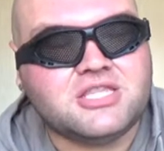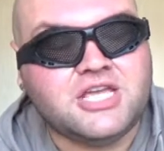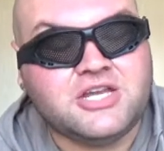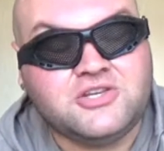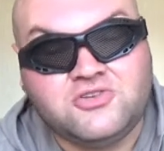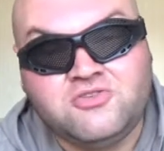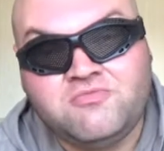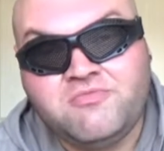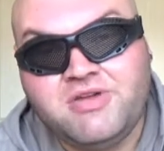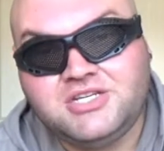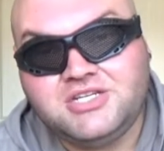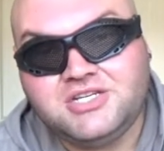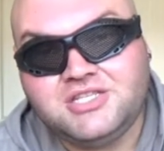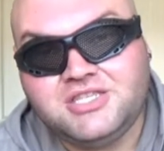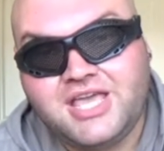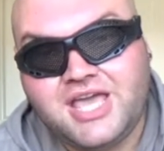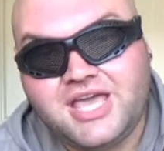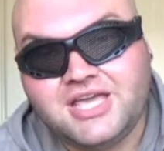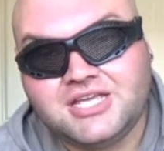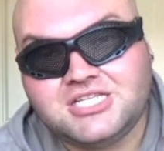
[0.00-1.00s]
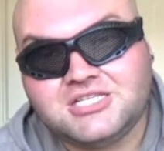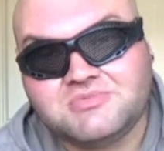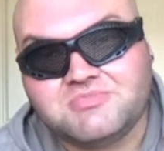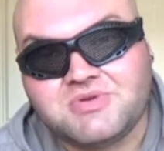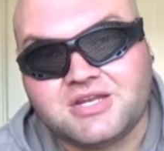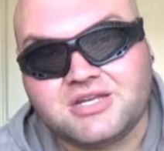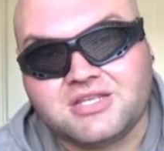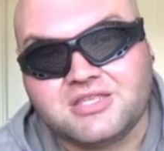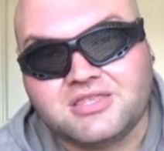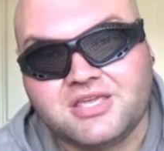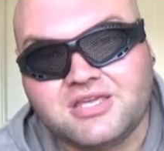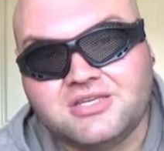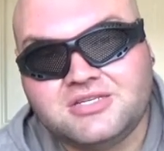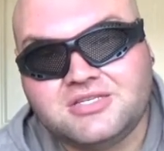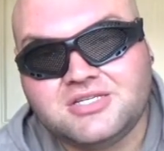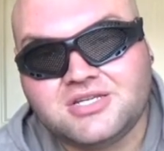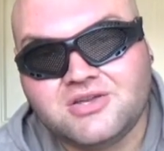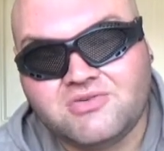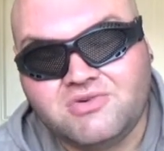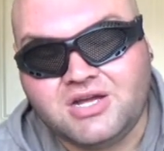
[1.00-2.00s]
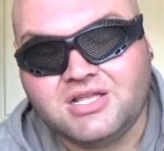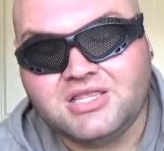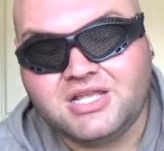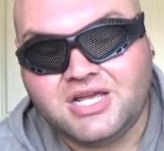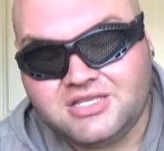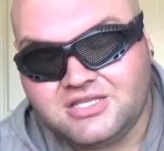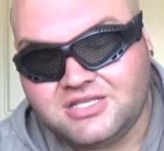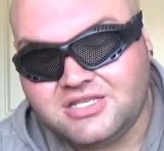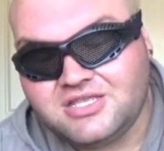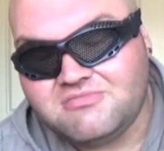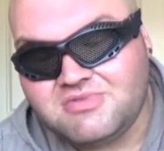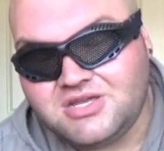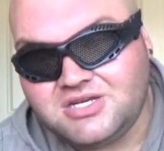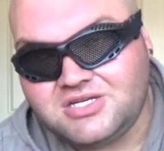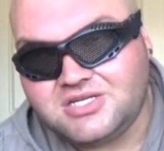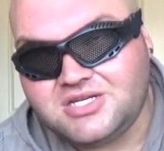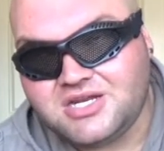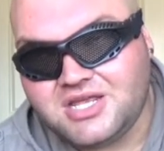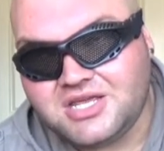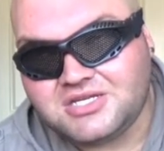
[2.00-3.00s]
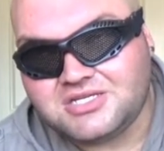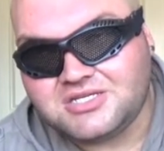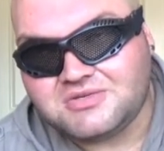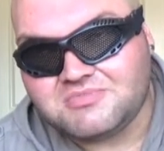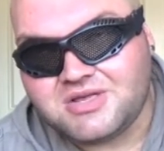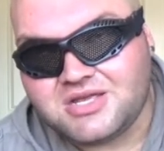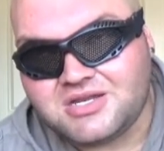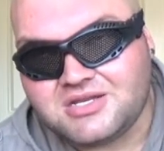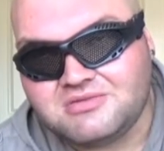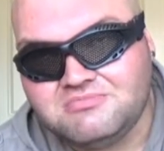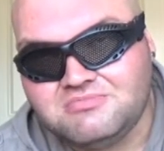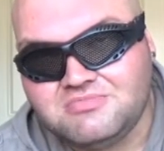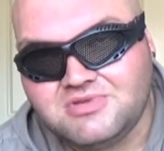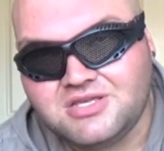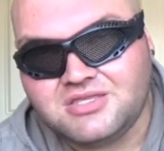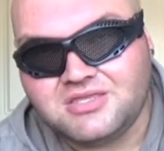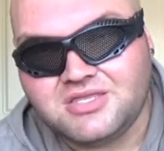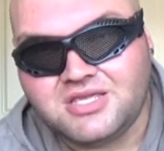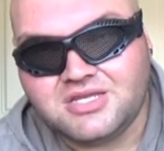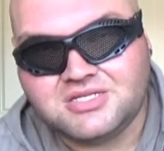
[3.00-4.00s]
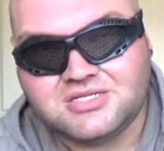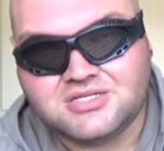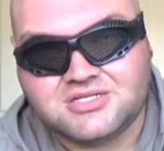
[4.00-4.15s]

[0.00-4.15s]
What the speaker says: They do mention the X-Men in this, so I like that they mention X-Men in this,